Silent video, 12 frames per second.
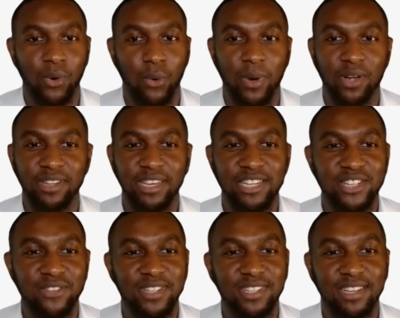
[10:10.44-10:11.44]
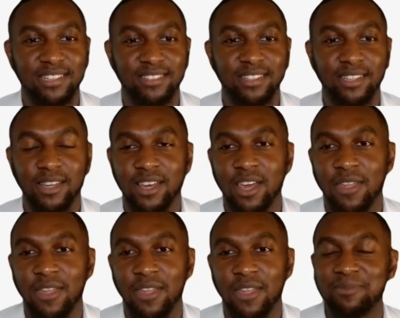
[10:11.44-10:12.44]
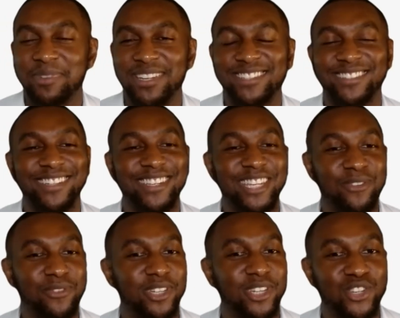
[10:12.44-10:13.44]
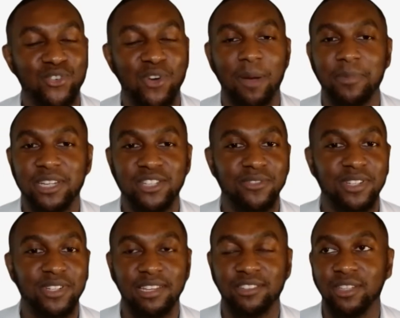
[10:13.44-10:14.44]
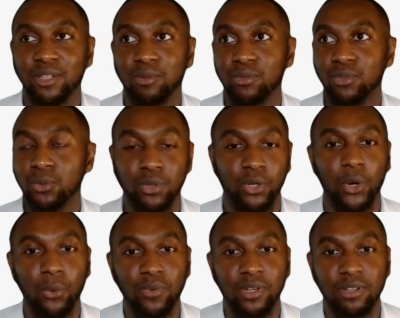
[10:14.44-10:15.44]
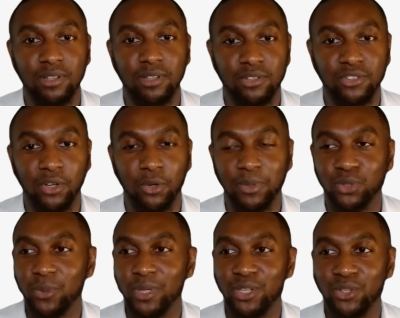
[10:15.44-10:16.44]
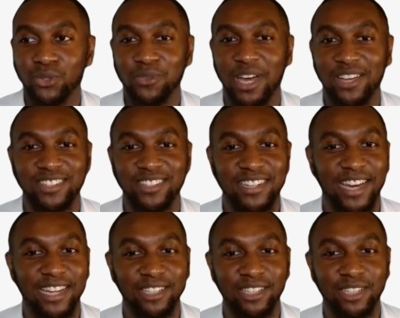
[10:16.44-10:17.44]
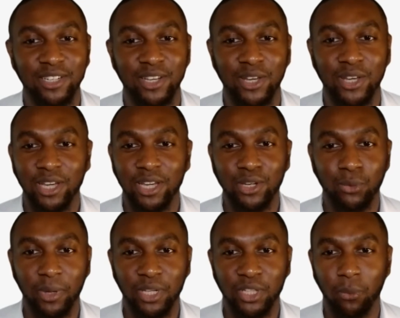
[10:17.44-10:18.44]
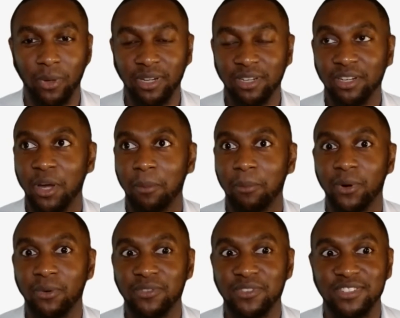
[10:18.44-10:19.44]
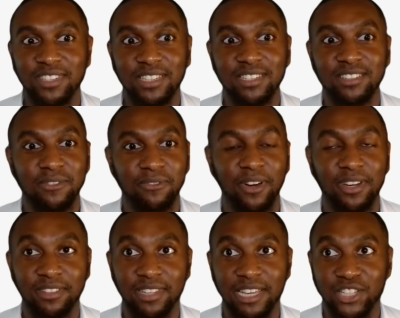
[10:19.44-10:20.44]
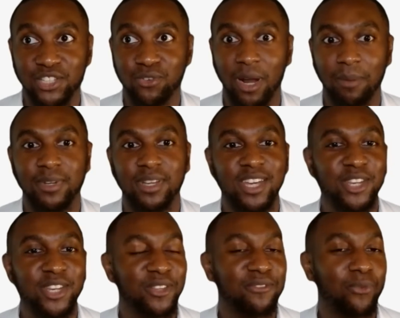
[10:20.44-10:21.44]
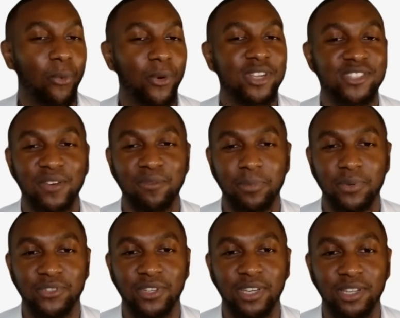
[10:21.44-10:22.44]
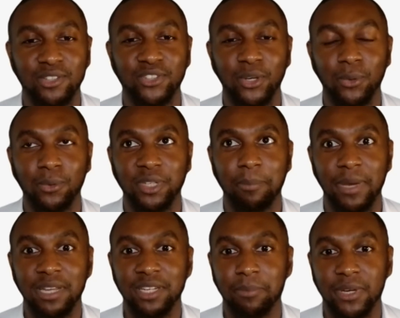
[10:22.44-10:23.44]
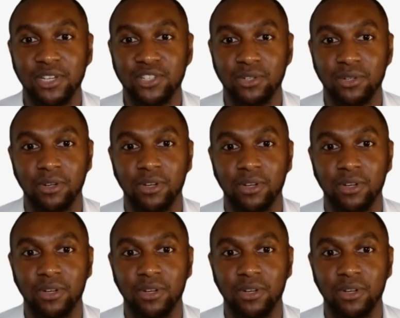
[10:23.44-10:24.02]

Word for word: around HIV testing, there has been a significant drop in HIV testing due to COVID. And so between 2019 and 2020, the number of CDC-funded tests dropped nearly 47%. And so to paint the picture